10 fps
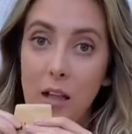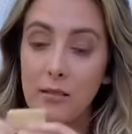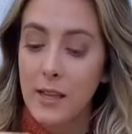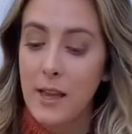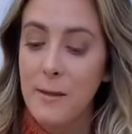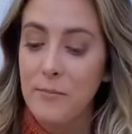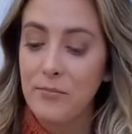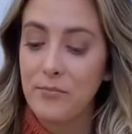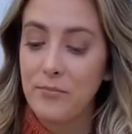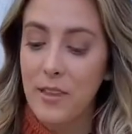lick it
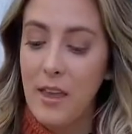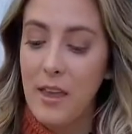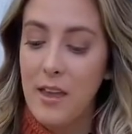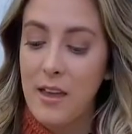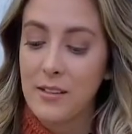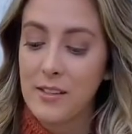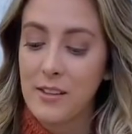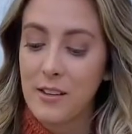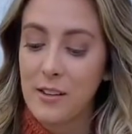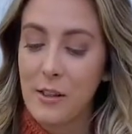and
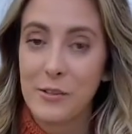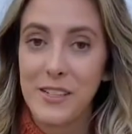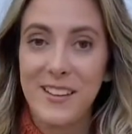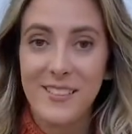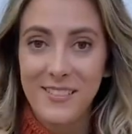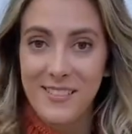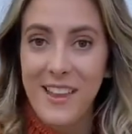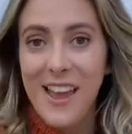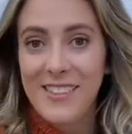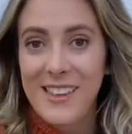close it,
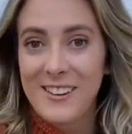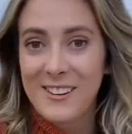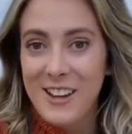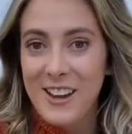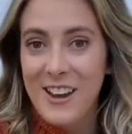and then you're good